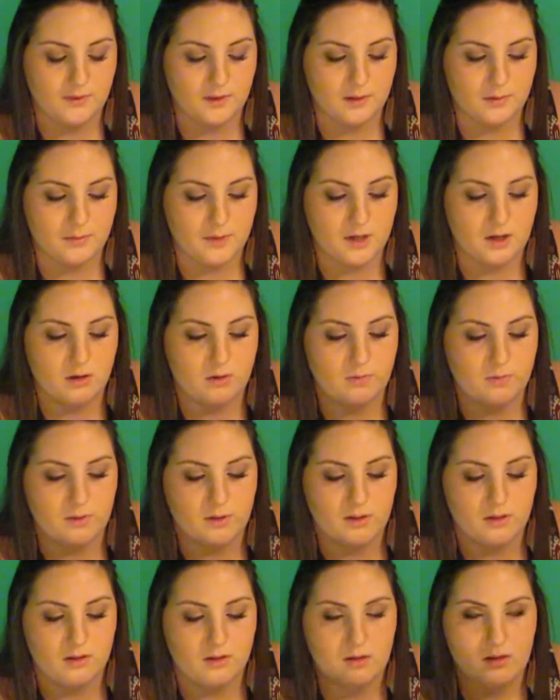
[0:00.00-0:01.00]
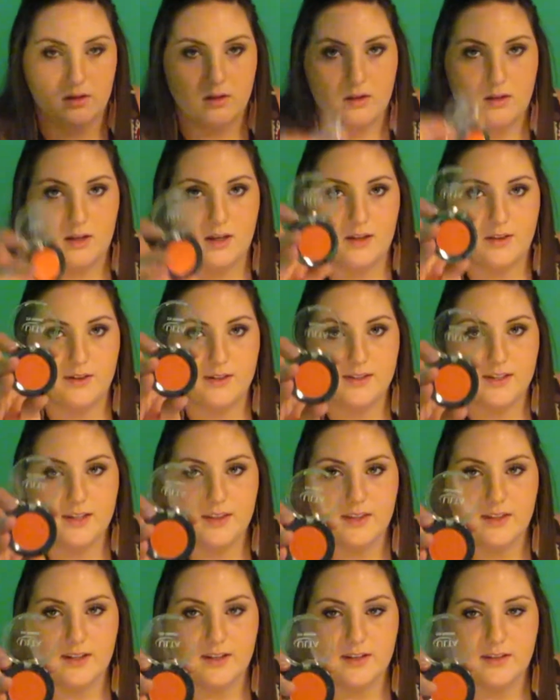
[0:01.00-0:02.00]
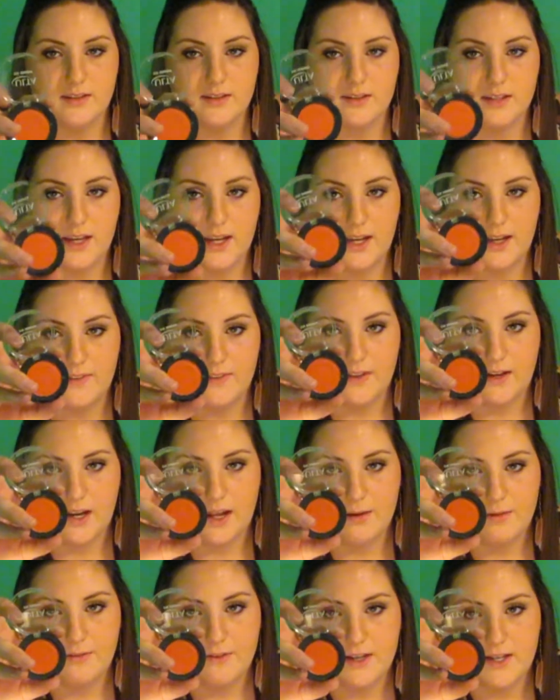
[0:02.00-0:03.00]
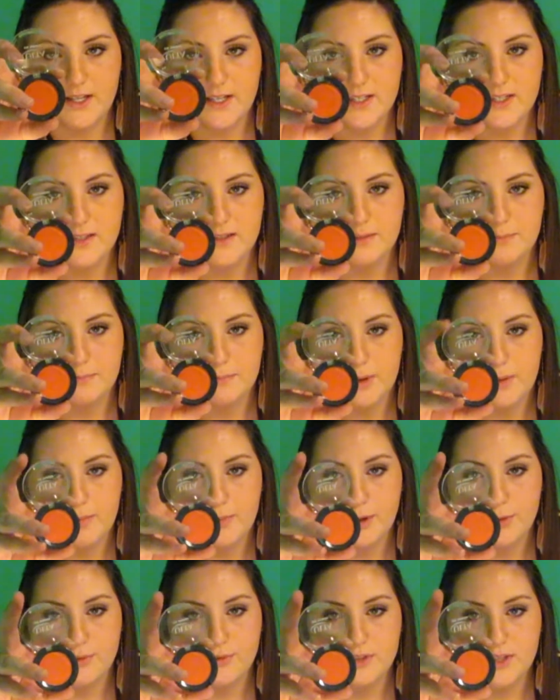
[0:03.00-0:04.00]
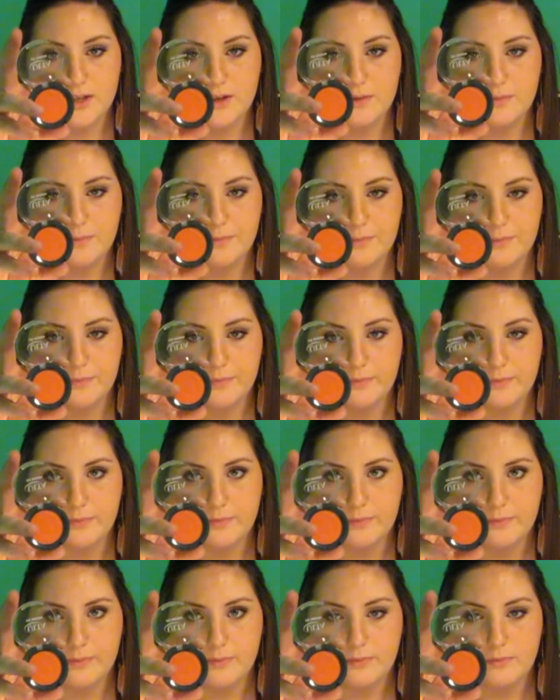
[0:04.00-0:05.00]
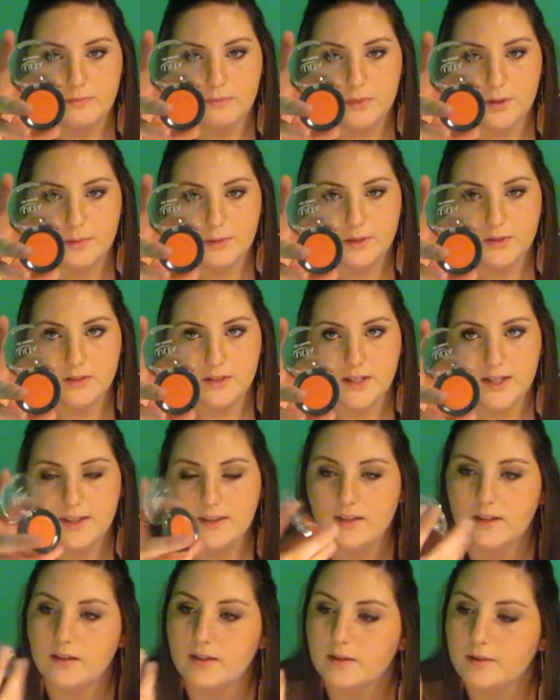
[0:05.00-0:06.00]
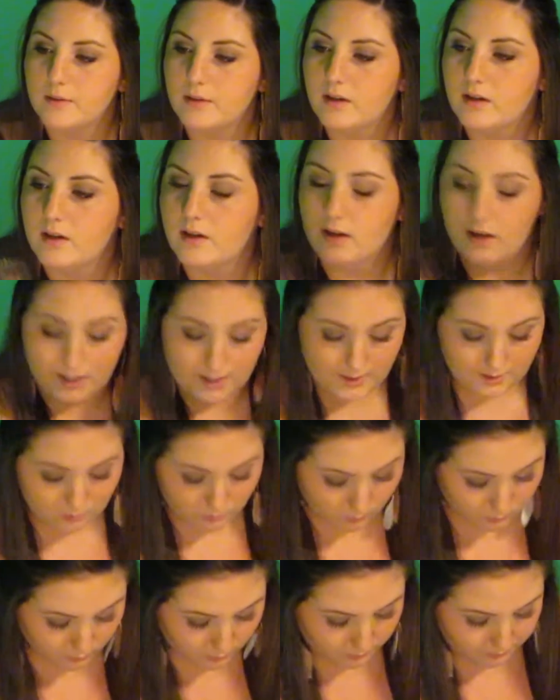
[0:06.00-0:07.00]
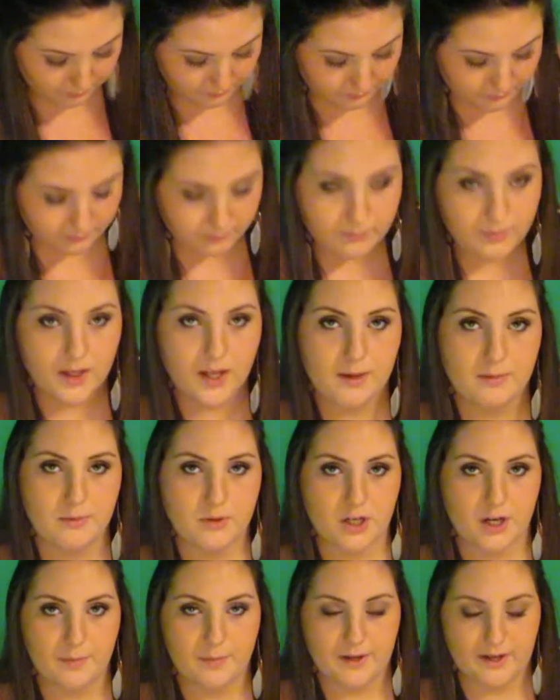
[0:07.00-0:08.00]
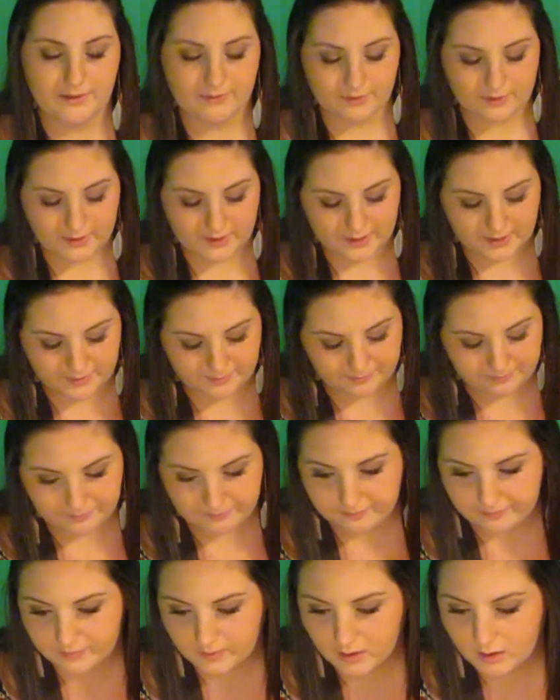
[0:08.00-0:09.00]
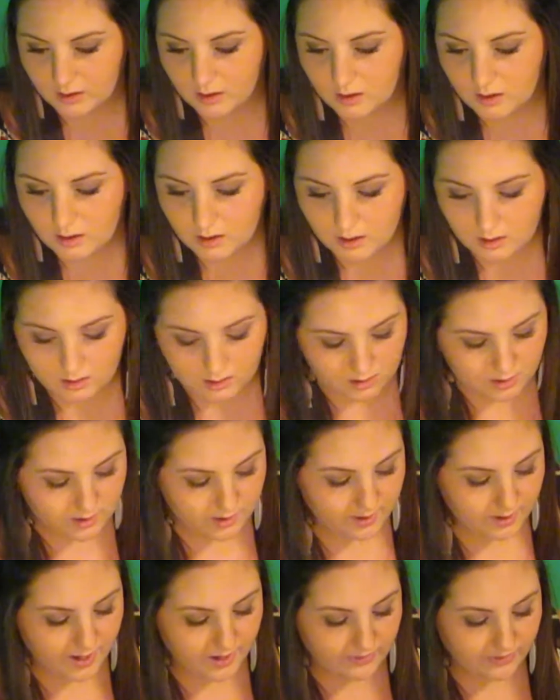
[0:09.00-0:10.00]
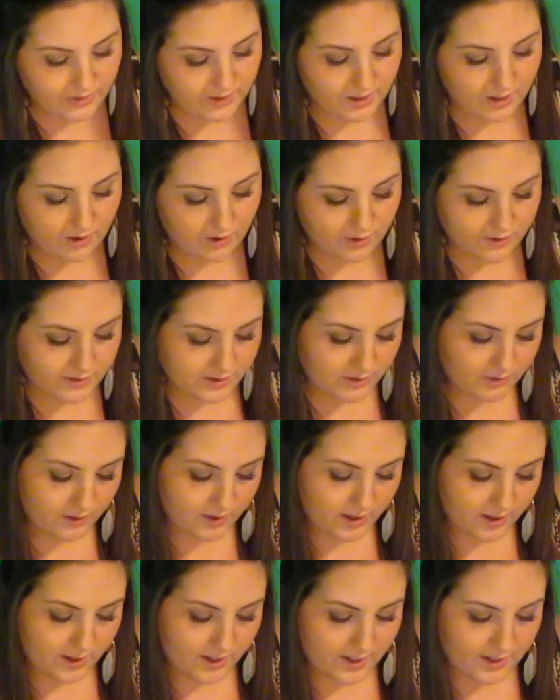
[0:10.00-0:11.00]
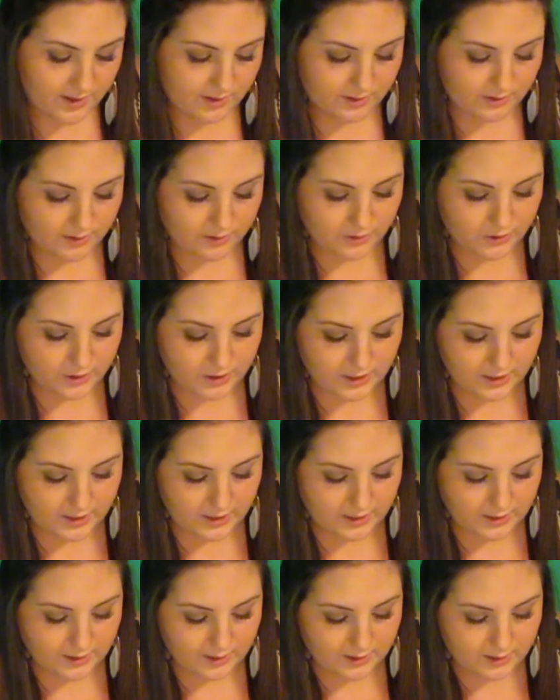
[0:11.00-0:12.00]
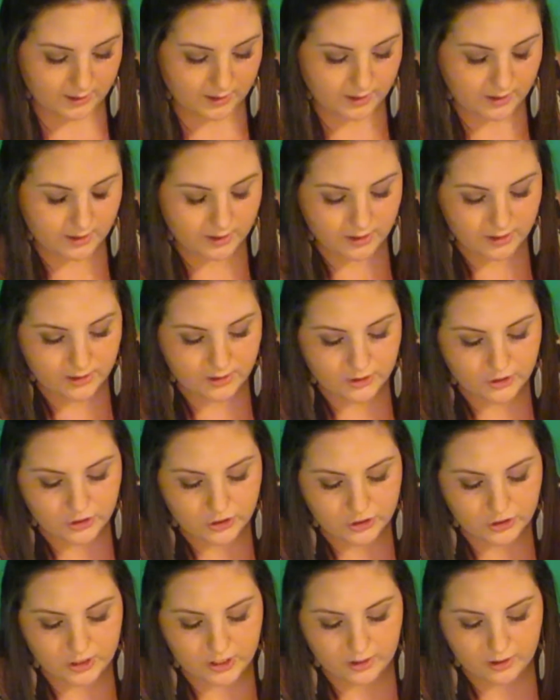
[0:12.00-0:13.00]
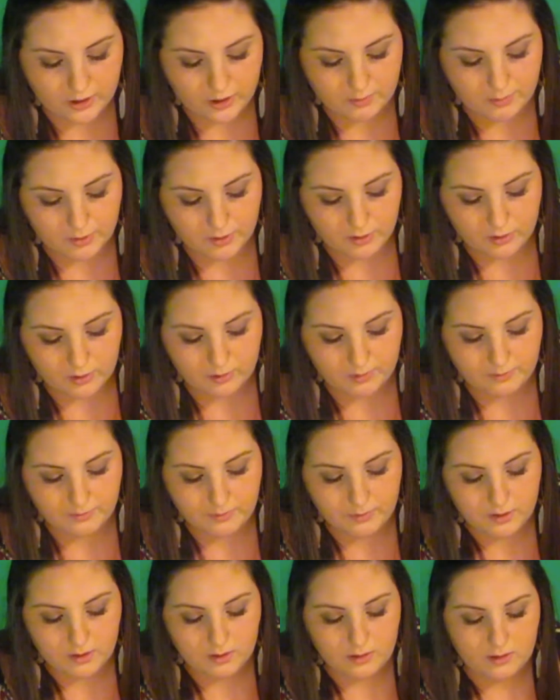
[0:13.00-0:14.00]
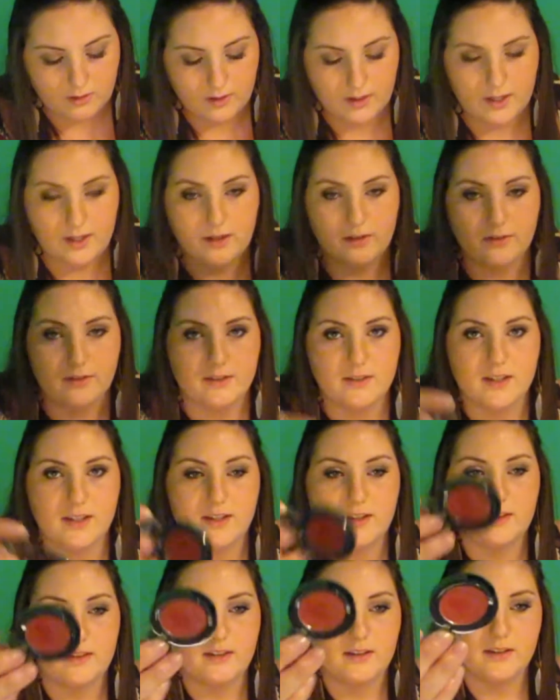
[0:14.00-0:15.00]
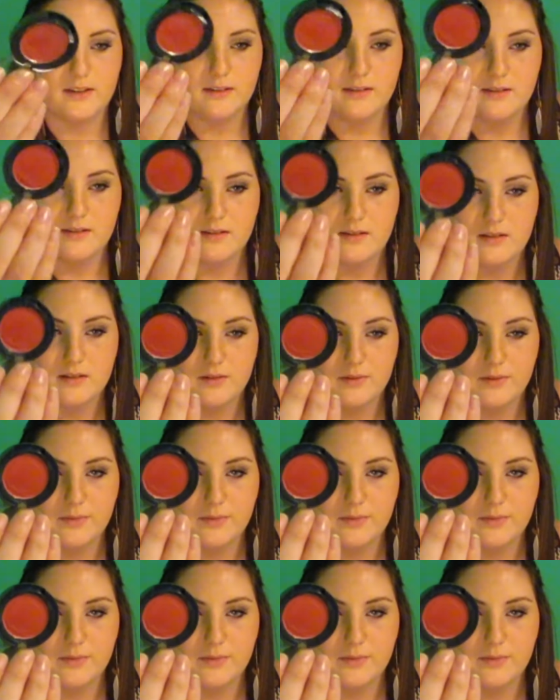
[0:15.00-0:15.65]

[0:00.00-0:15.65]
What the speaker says: Let me open it. It looks like this, and the name of it is Mimosa. Mimosa, I think. And whoop, I'm dropping everything. And then I also got the shade Cherry Bomb, and it looks like this.